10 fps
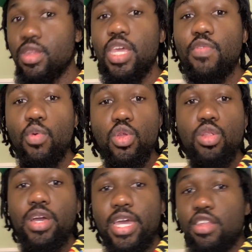Even when you
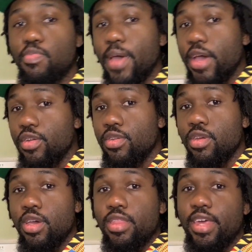look at this pattern
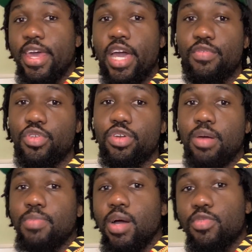that I have, when you
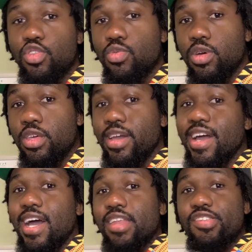got Babadua, you
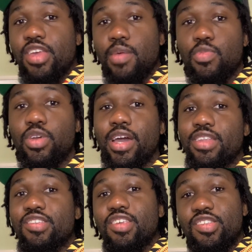got Achem, you got
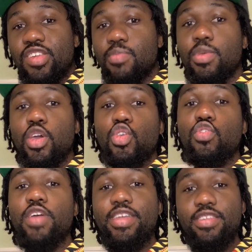Nchinchim,
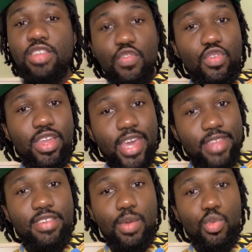you got the different
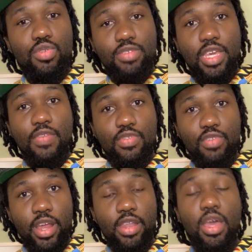Kente motifs,
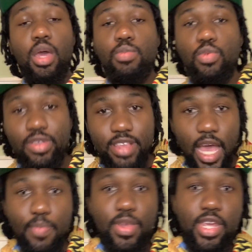right? But what's
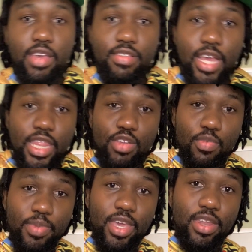happening is that they're
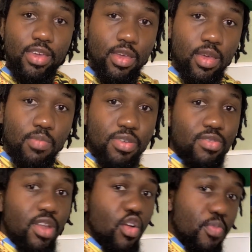repeating, but
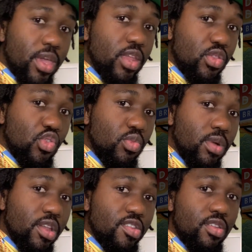they're not repeating too
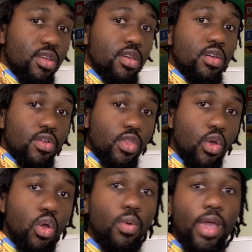much. They're
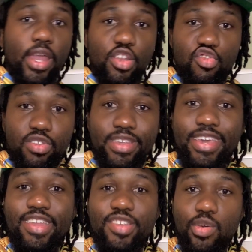going in a
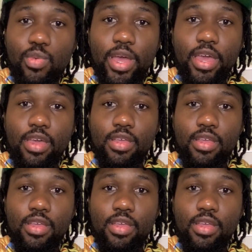strategic way.